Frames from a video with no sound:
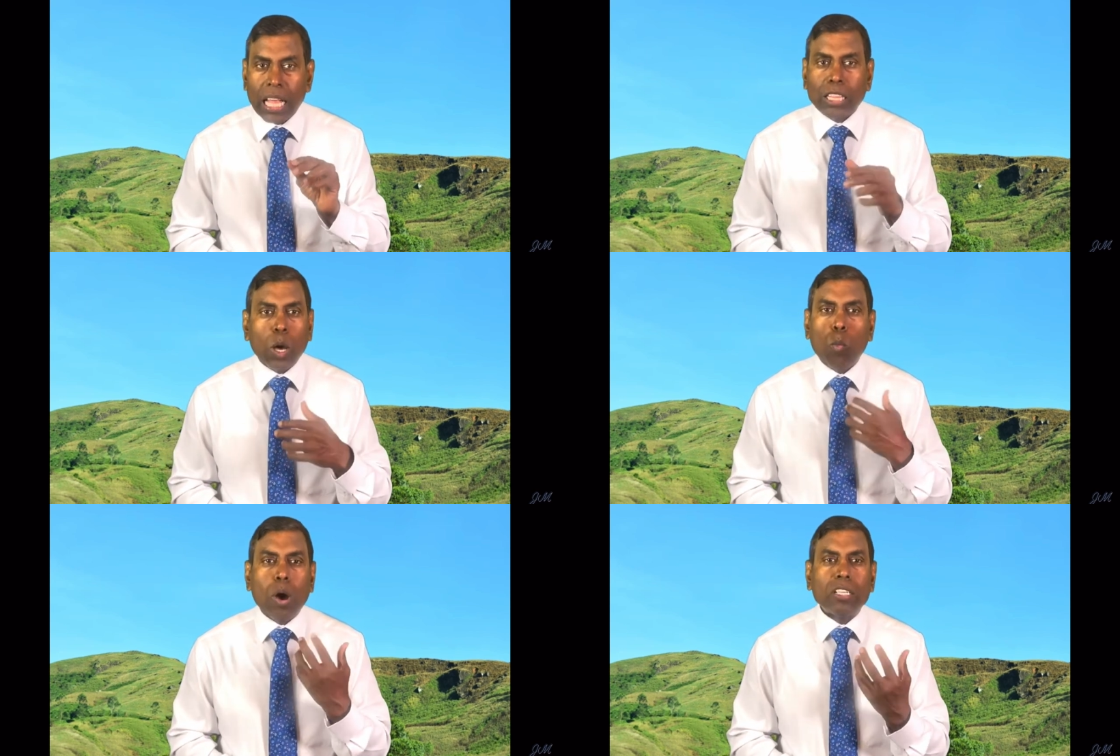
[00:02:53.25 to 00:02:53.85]

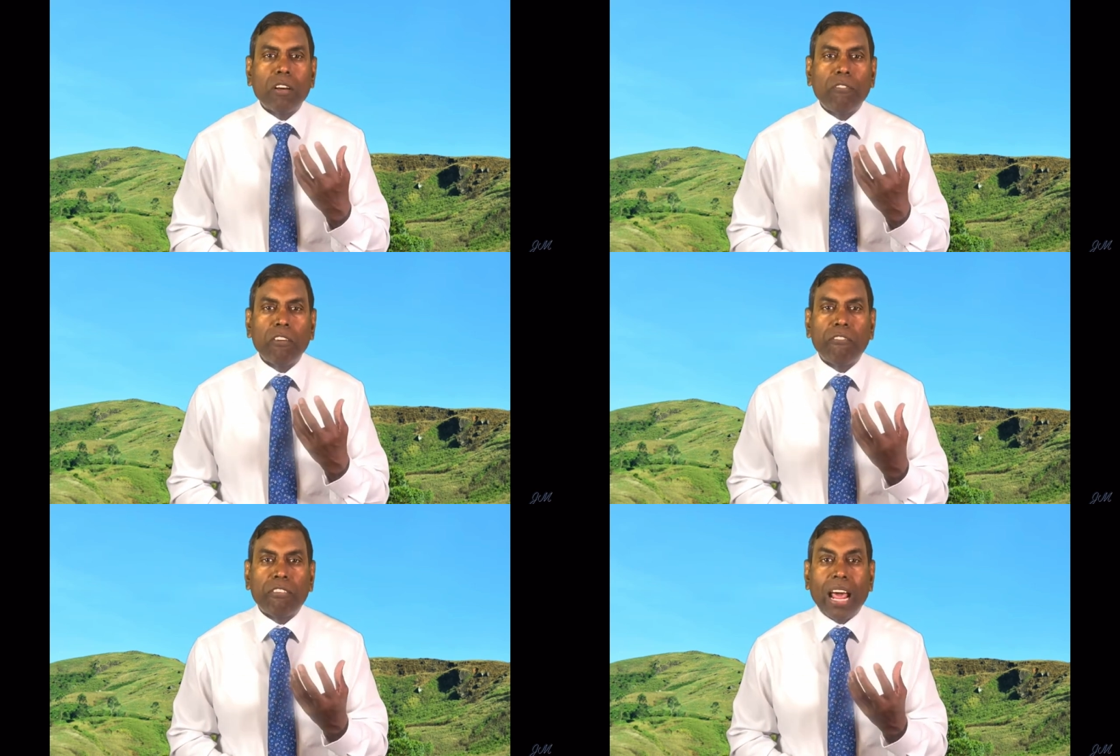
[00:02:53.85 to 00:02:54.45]
the wonderful
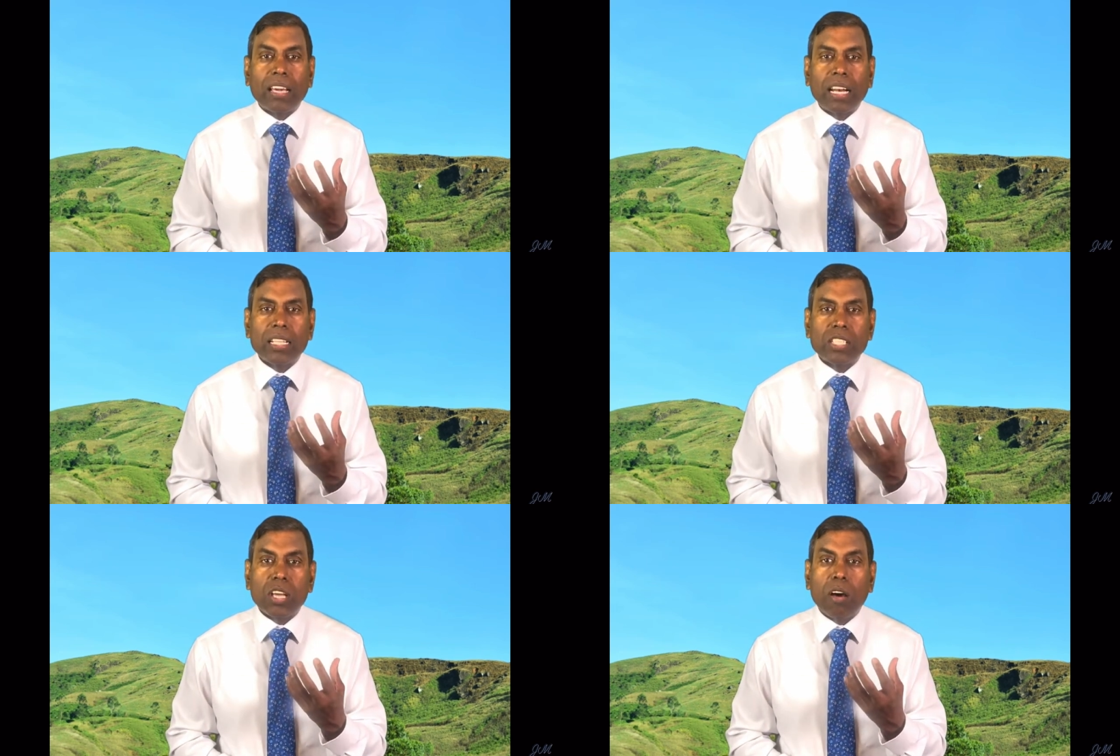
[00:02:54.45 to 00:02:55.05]

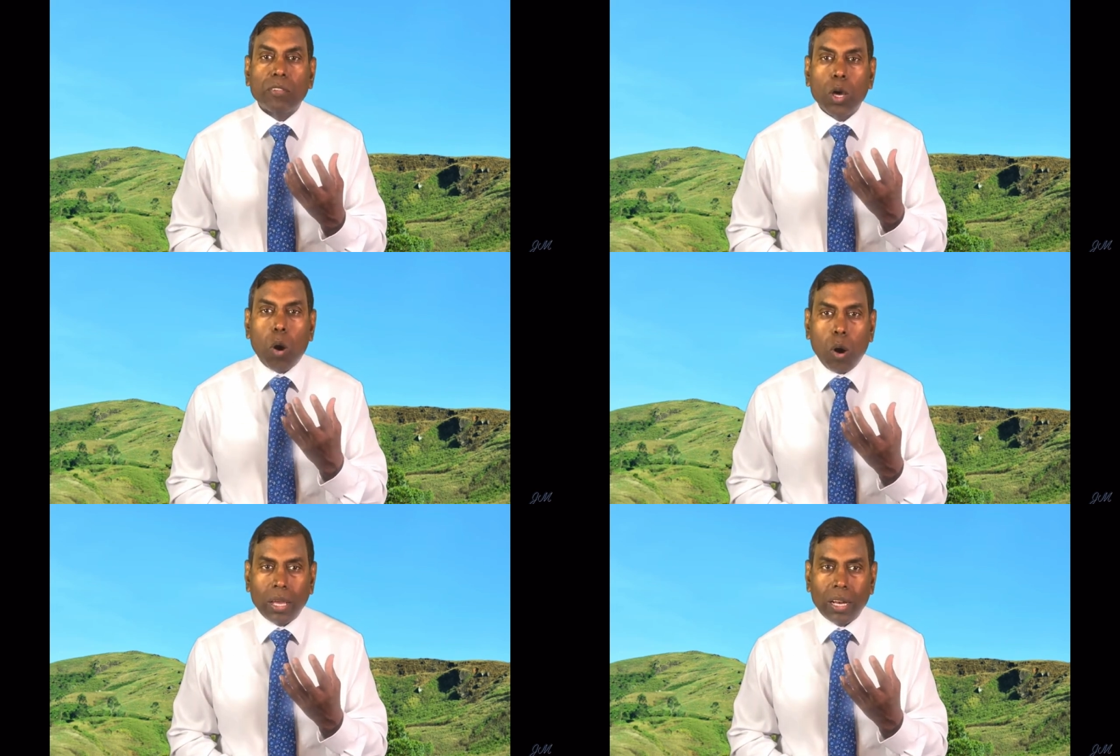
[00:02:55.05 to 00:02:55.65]
fragrance of the
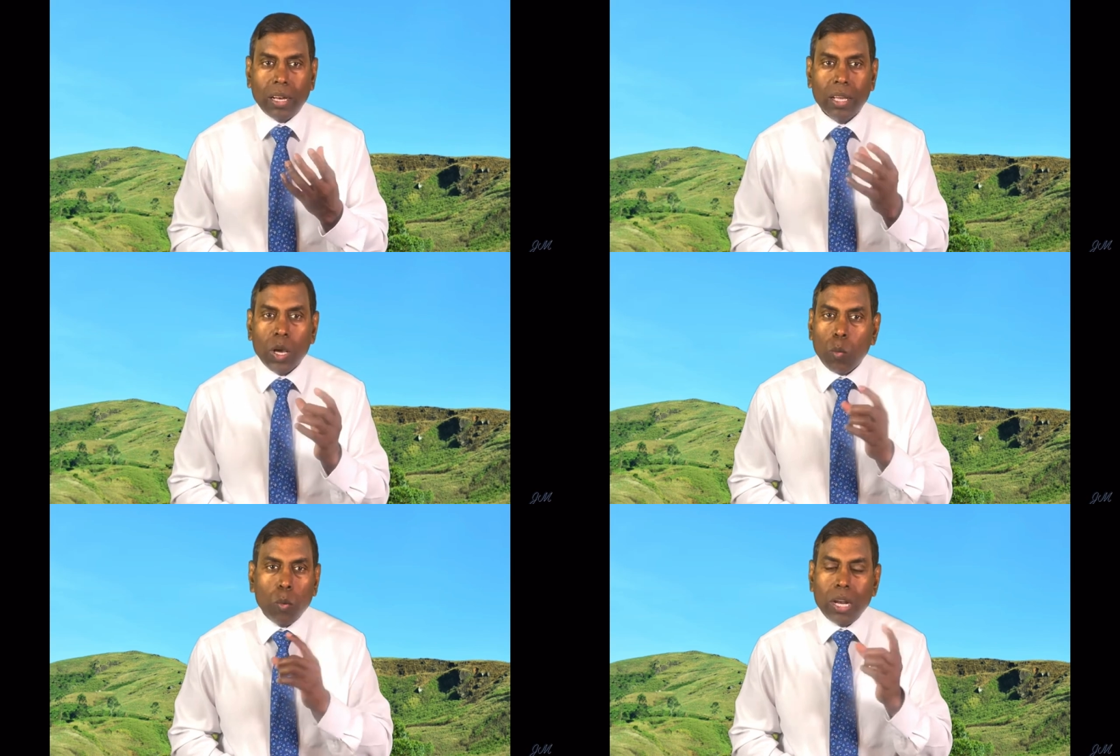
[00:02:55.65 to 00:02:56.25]
oil
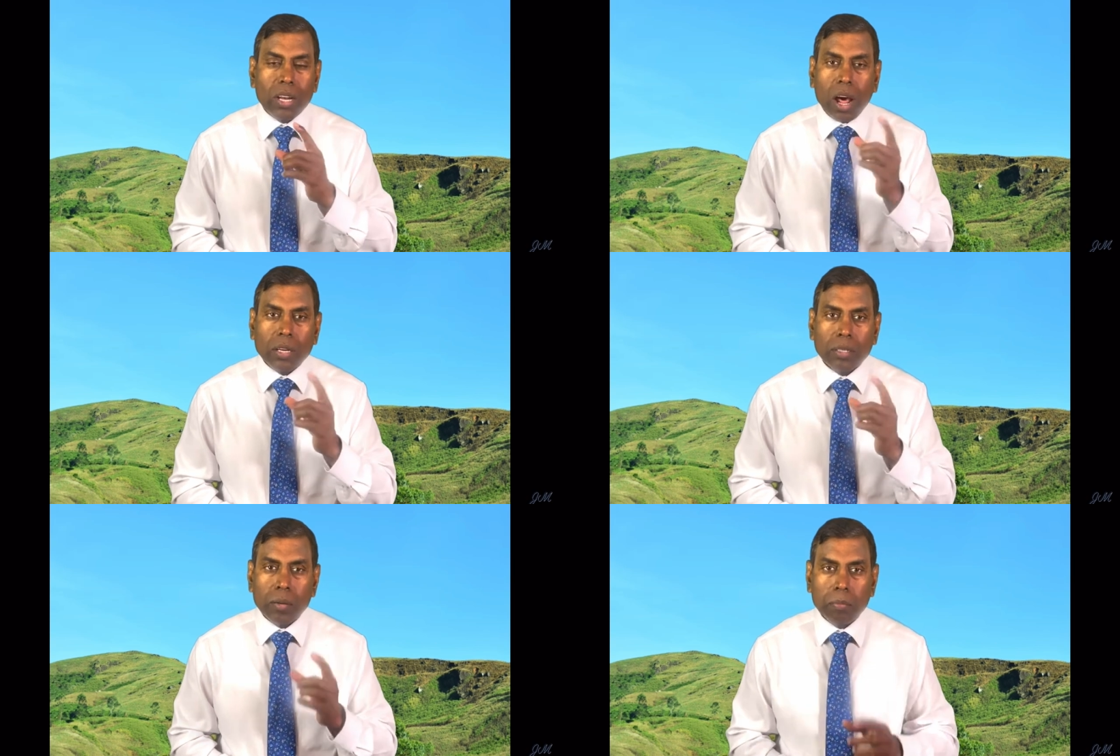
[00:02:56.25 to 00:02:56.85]
will
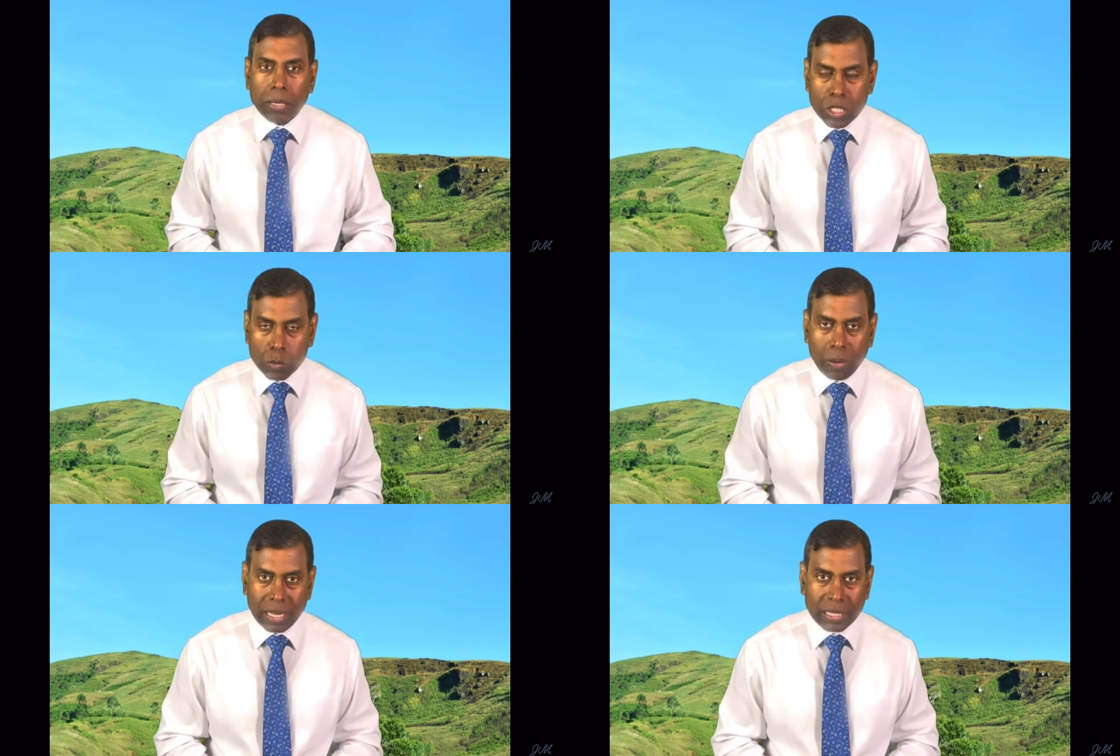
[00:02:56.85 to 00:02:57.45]
not be
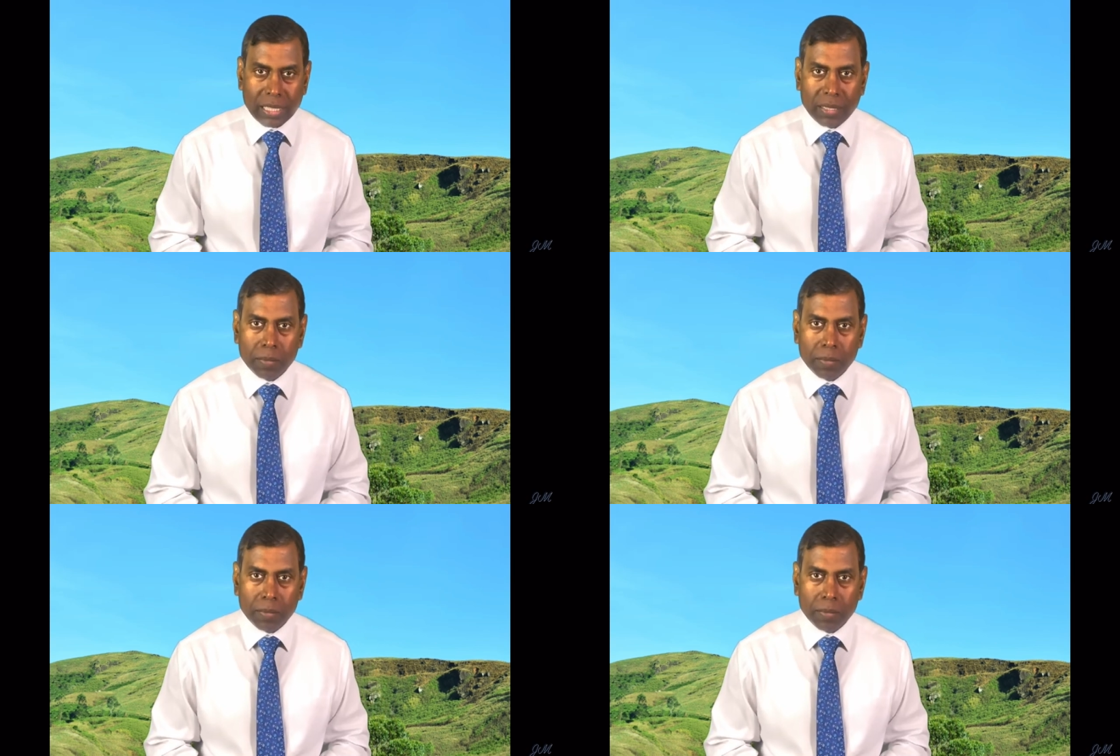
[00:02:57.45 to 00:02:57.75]
smelt.